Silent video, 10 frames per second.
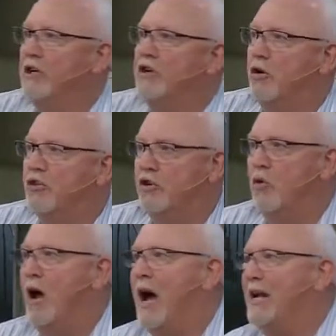to show
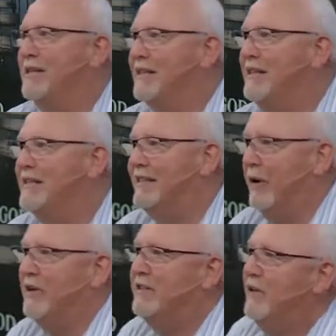God
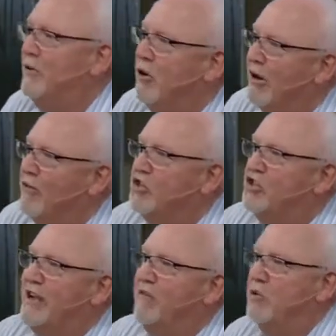sincerity when you look at verses
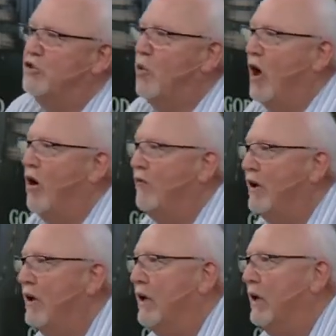7 through 12.
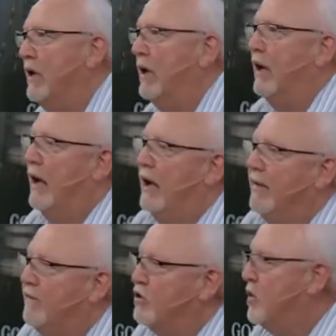Uh,
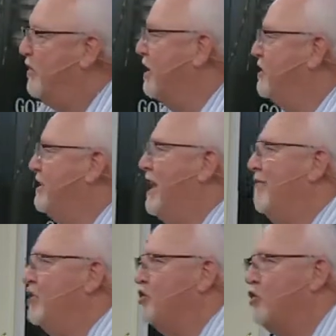1 Corinthians 10,
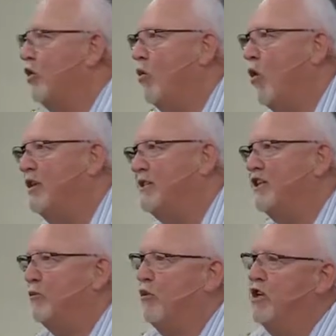verses 31
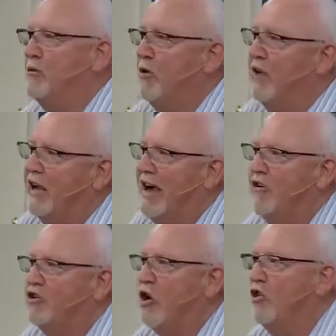states a principle that
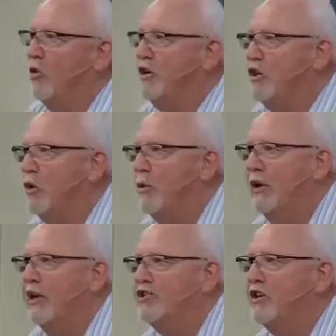governs all that we do in
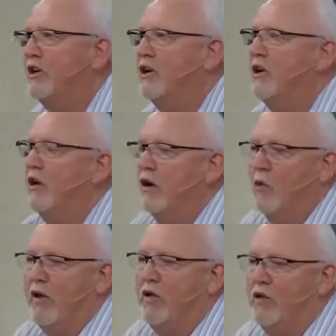religion.
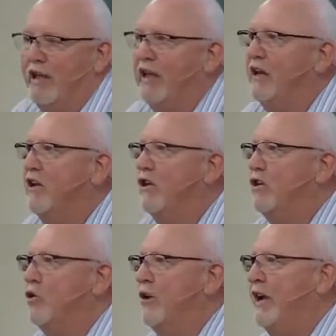Whether then
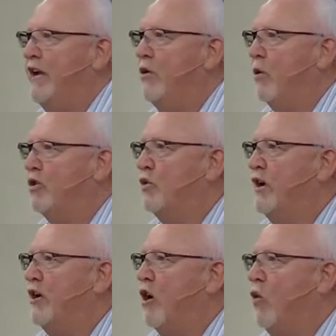you eat or
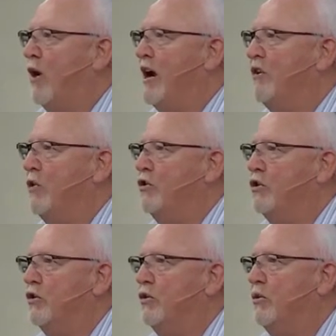drink or whatever you
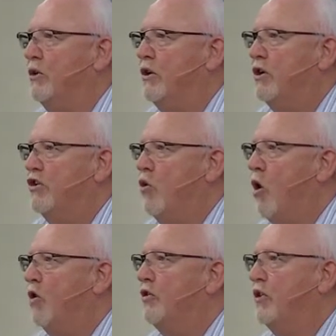do, do
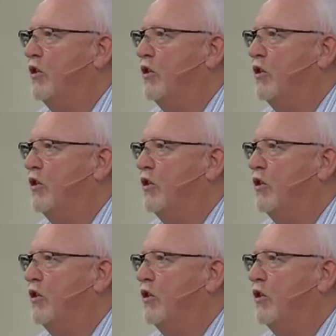all to the